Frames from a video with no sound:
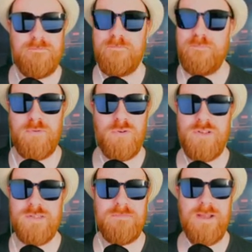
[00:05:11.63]

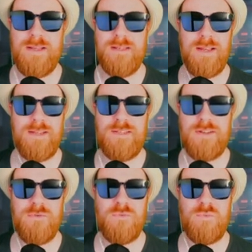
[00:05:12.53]
Buddhism, I
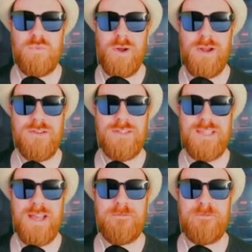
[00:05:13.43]
don't... Where does
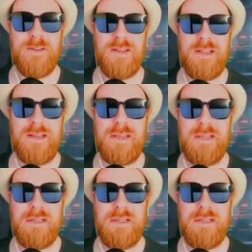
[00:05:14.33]
that fit in?